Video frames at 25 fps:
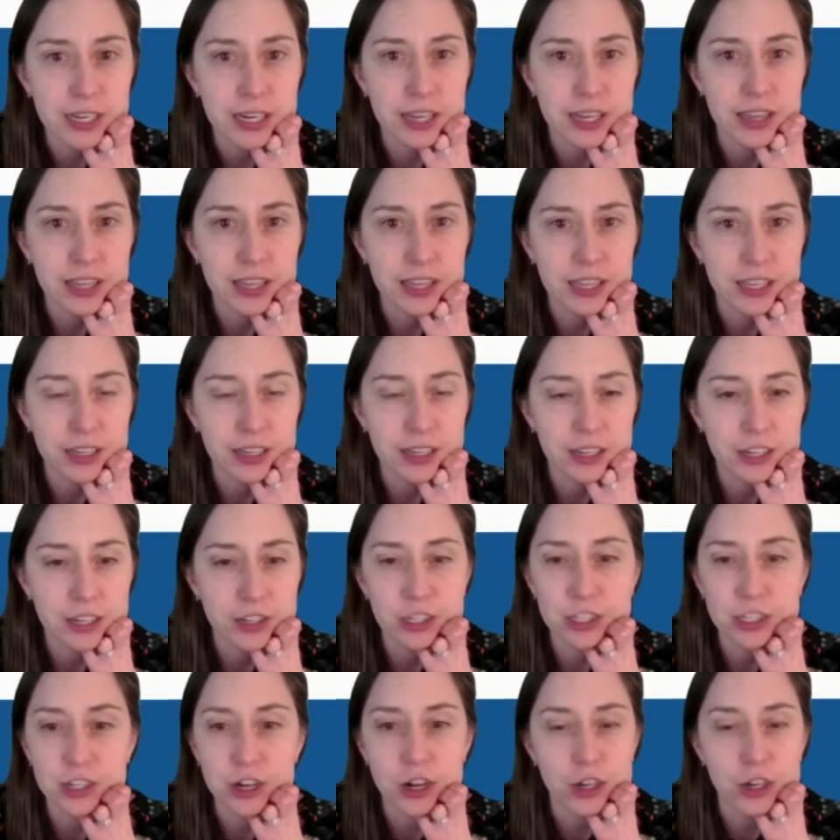And I think
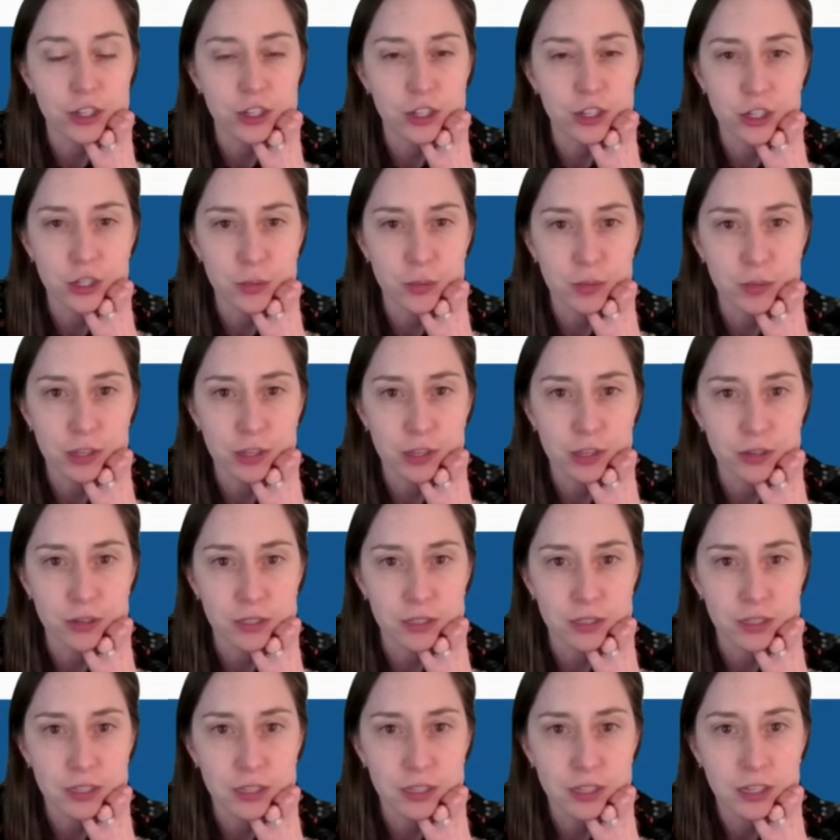it just all starts with
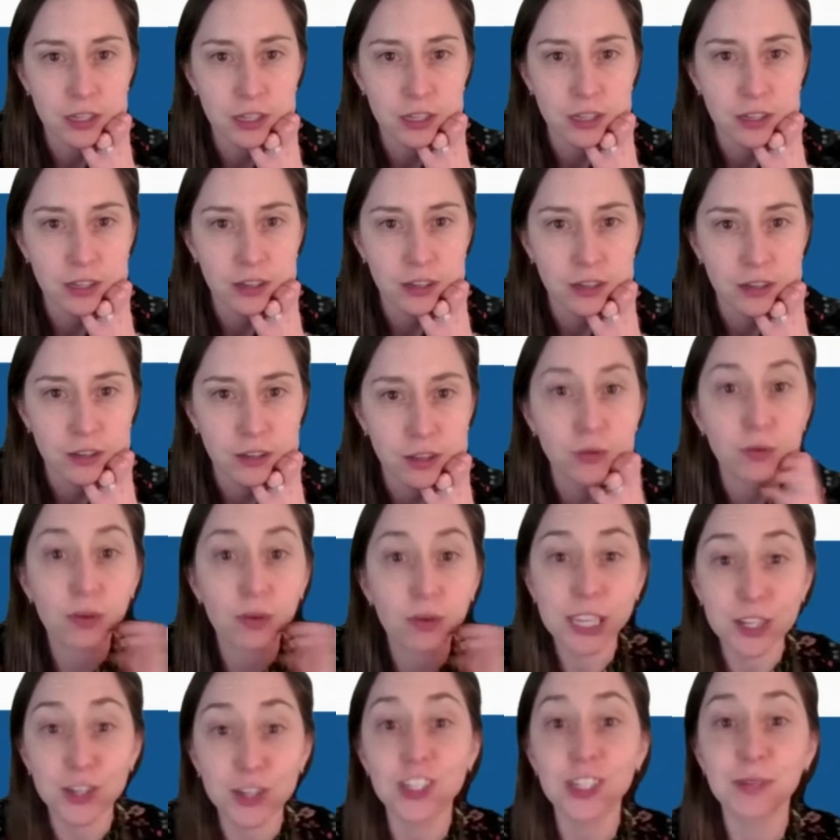the
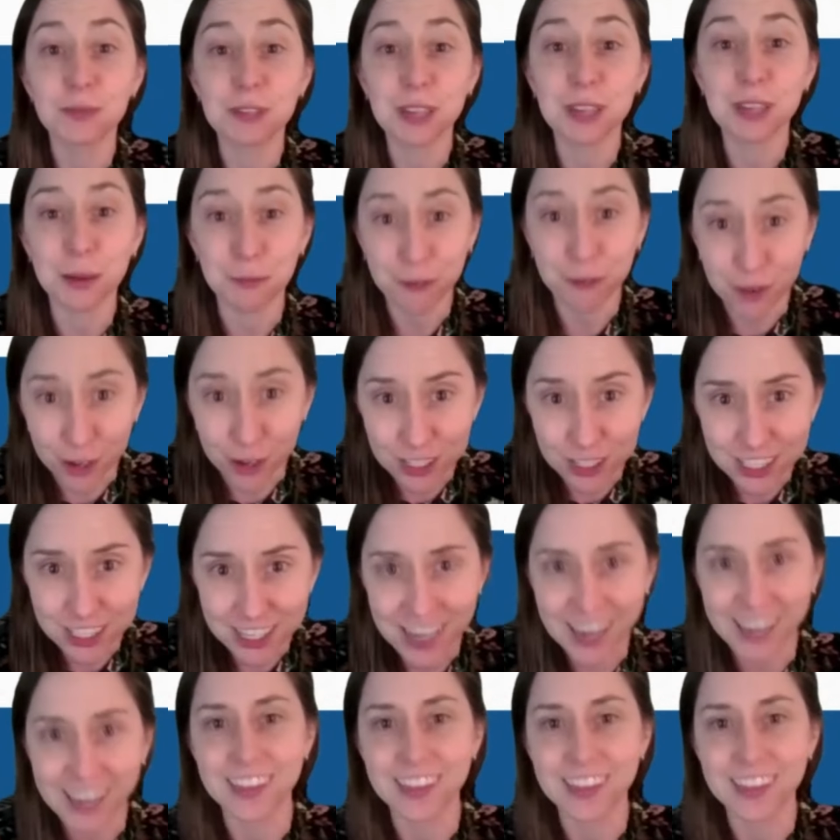relationships come first,